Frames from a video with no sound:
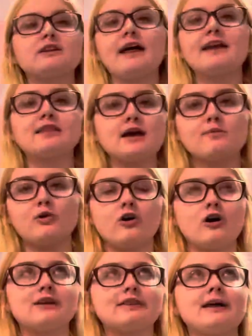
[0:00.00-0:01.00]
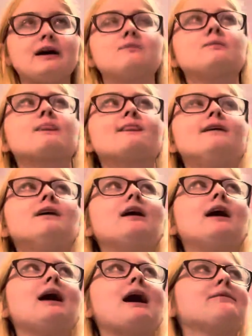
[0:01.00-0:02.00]
like them or heart them.
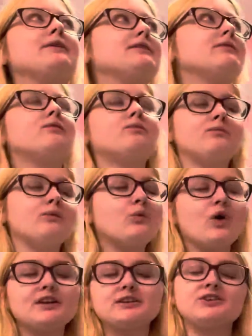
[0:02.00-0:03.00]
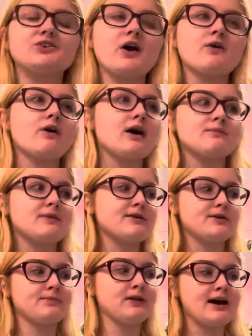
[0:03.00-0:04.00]
And once in a great while I may
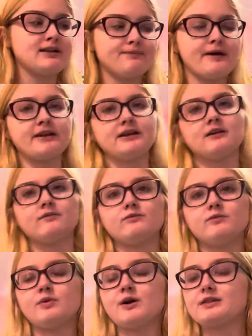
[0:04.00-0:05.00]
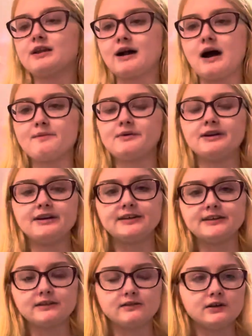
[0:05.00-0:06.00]
reply, depending on what the comment
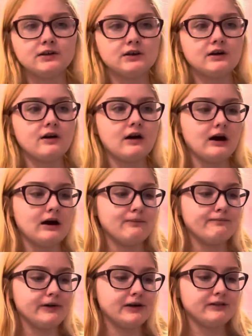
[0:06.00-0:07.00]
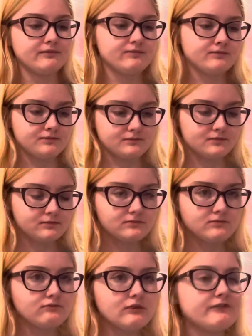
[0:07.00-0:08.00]
is. But
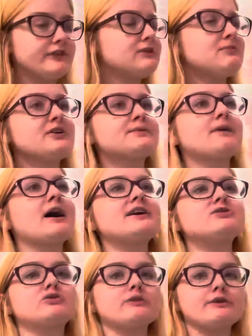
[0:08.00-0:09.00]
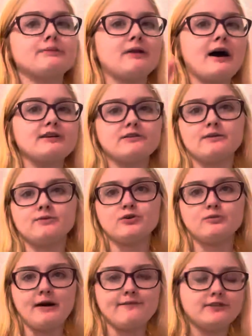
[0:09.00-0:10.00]
for the most part, I usually reply to them
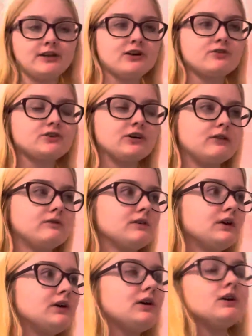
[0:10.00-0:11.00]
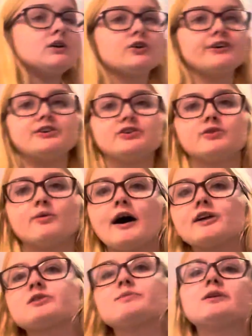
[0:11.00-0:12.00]
through my video, so encourage you to
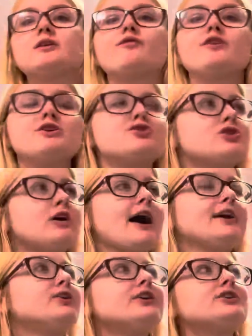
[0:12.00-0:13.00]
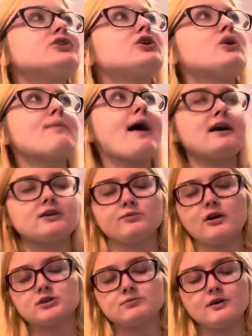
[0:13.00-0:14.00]
watch them in the future. I encourage you to go back and
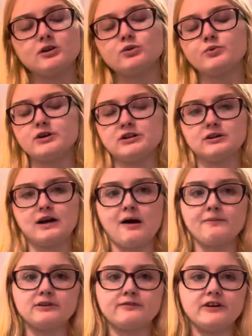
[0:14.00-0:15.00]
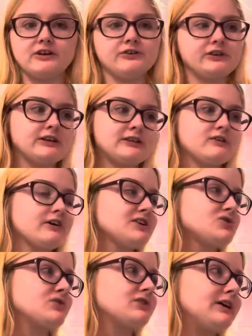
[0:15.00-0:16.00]
watch my old reading comments videos, because they're
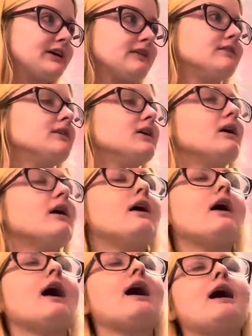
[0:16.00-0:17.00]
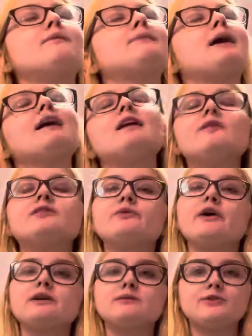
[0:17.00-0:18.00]
interesting. But I love you
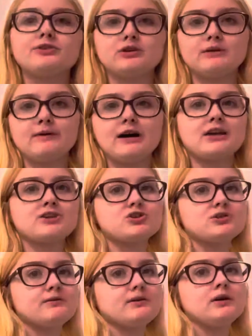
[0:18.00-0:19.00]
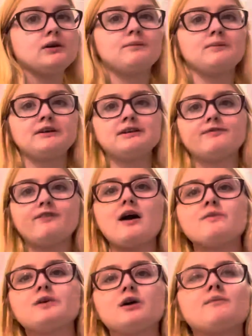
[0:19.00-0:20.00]
randomers so much. Please
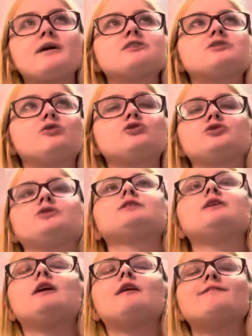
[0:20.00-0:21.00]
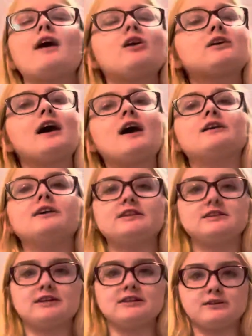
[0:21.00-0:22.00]
follow me on my socials. Follow Colin on
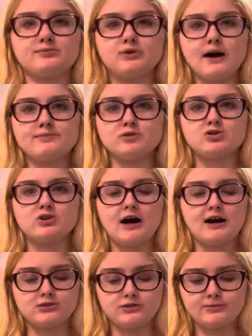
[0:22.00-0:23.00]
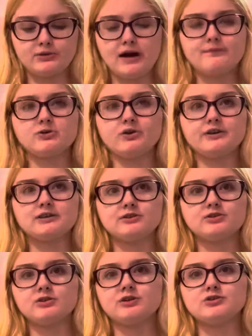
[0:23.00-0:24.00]
Insta. Subscribe to Josh. Subscribe to
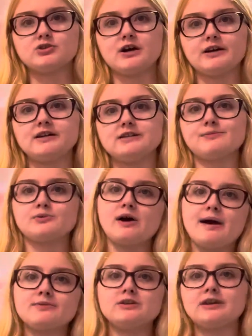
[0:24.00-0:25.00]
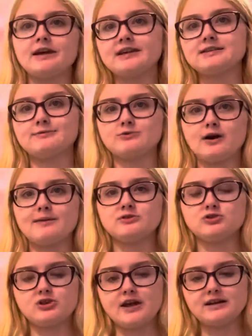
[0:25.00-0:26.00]
@_Juggy. Subscribe to Dan. Subscribe
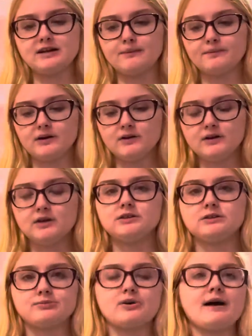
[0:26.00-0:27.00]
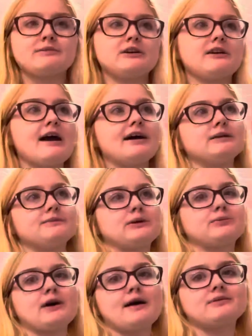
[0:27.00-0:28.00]
to Jacob. Subscribe to Caleb.
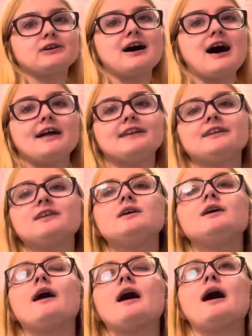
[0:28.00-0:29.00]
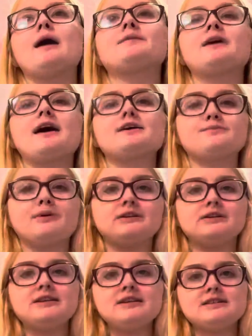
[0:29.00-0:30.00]
Subscribe to Colin. Guys,
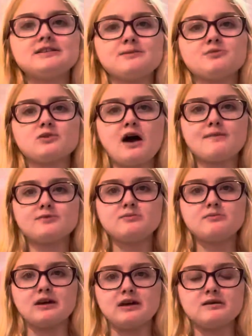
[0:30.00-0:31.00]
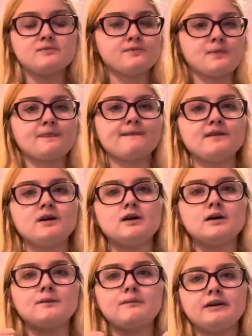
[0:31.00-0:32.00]
please subscribe to me.
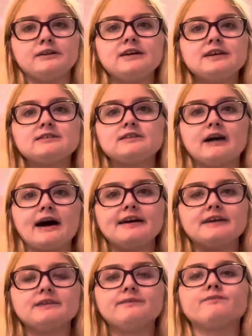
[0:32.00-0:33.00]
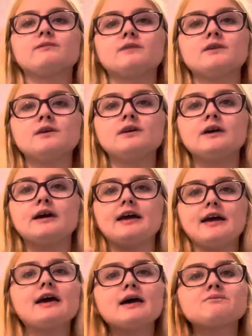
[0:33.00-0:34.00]
Please like,
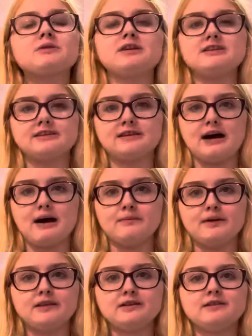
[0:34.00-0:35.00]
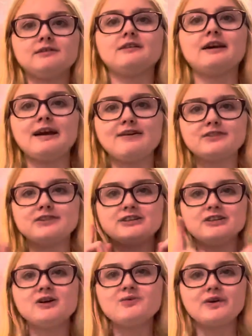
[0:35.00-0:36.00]
and please comment, and I'll
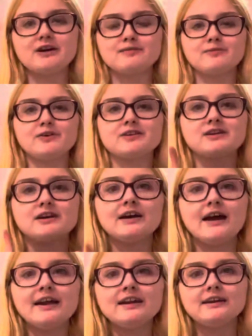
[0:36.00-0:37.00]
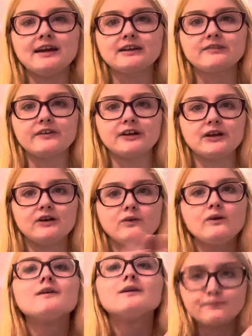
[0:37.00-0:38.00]
see your randomers in the next video.
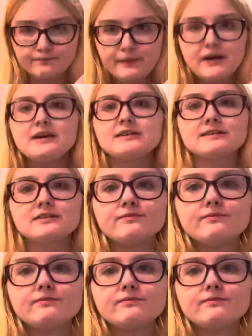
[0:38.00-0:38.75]
Peace.